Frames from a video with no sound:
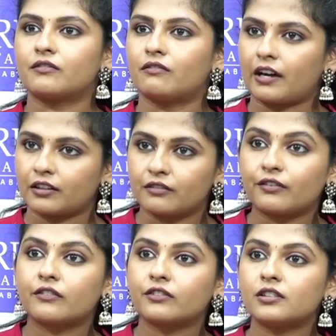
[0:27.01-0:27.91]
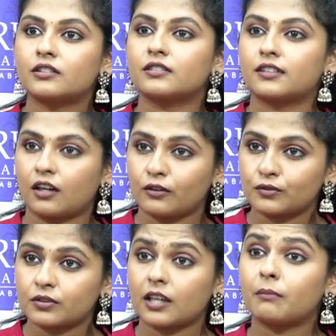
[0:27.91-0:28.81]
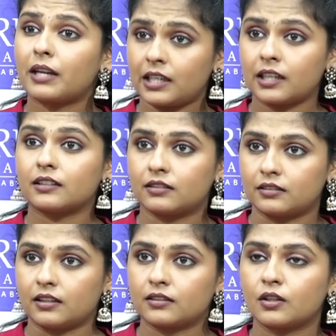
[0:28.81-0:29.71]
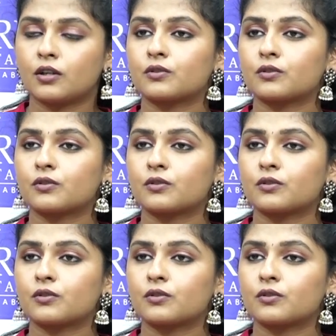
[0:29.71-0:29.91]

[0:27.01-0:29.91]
viral fevers, coughs, and many other things.